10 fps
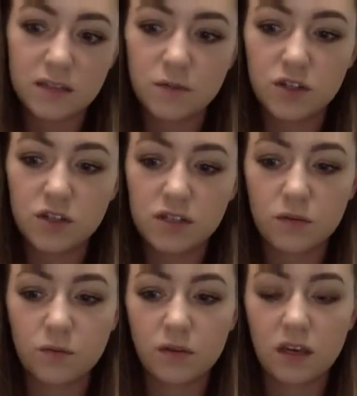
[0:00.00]
which
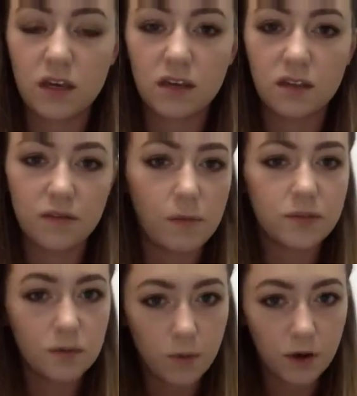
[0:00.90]
doesn't really live up
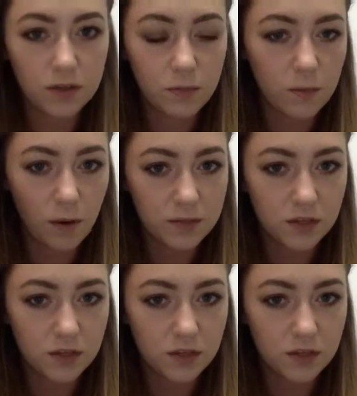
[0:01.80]
to the mark that we promise